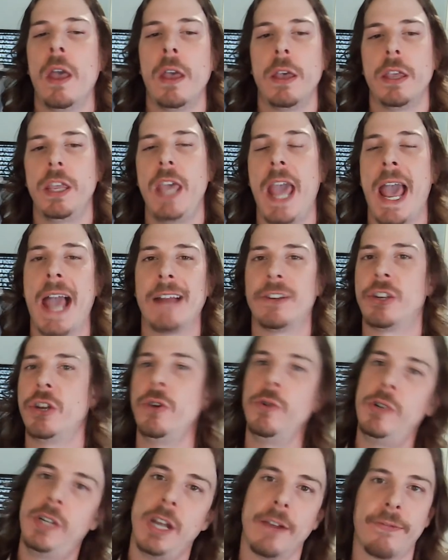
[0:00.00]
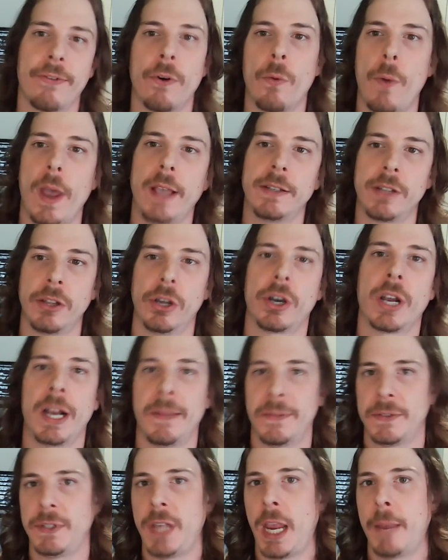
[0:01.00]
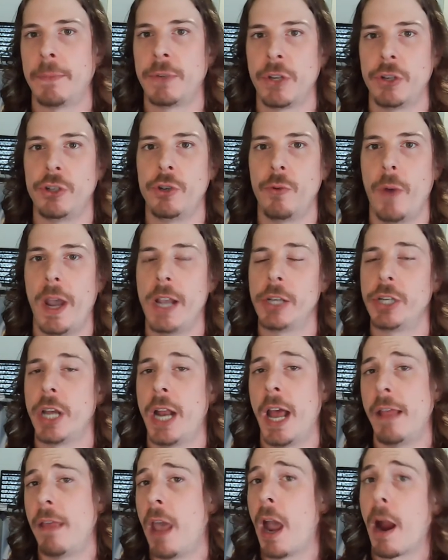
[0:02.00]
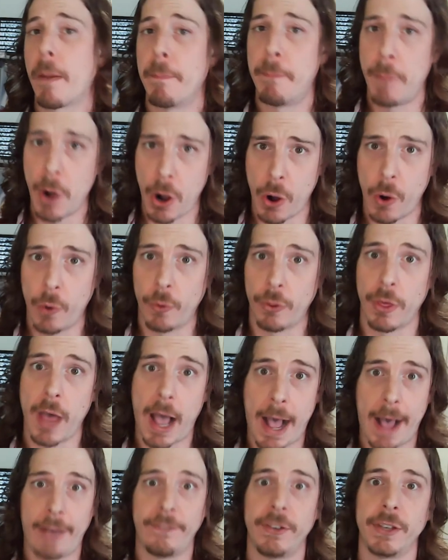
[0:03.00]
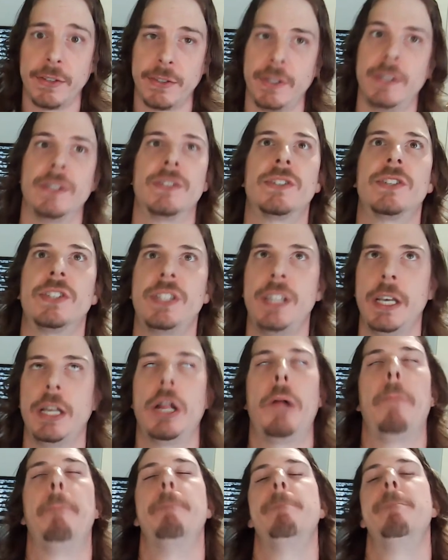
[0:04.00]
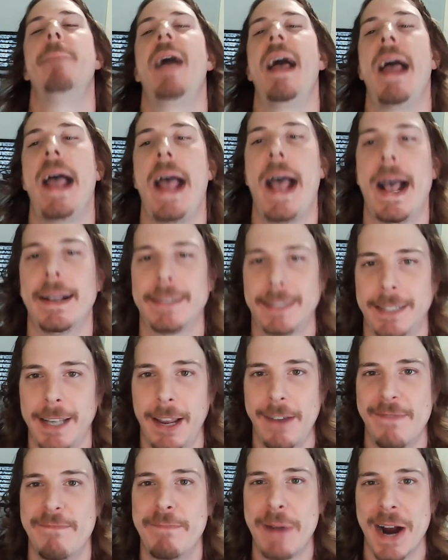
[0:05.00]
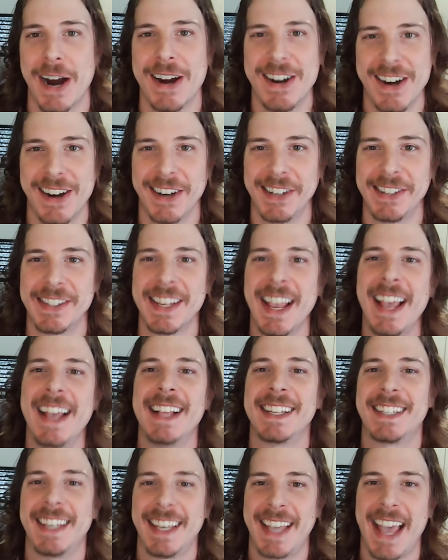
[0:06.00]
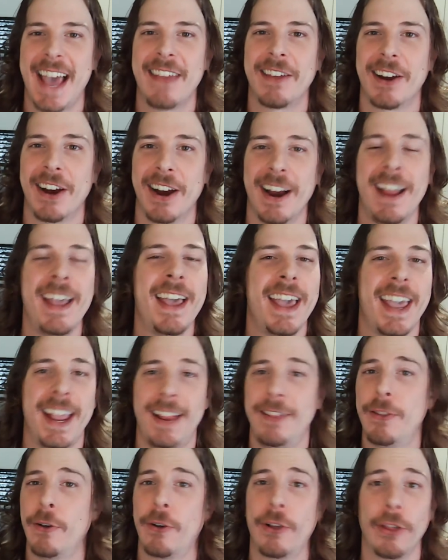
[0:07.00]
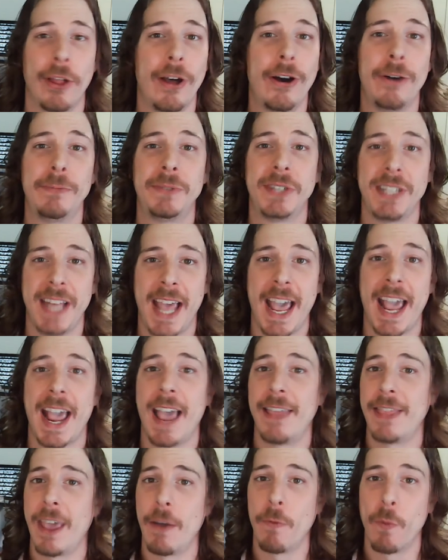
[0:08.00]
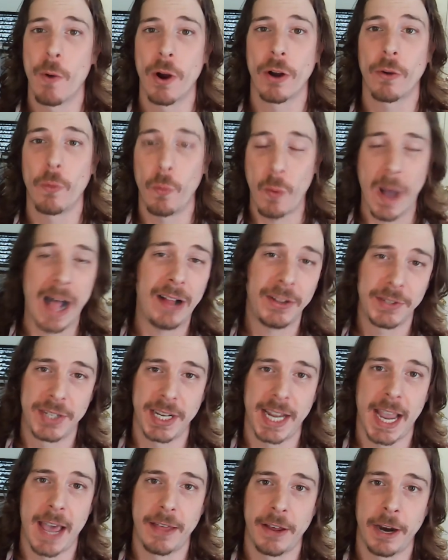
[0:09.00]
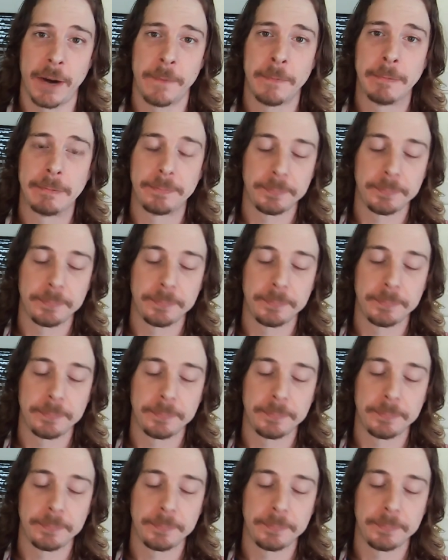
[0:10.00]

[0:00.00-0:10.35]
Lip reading: you had two different ways of looking at the same situation, and they are both obviously still massive partners together in the globe today, and they work well together.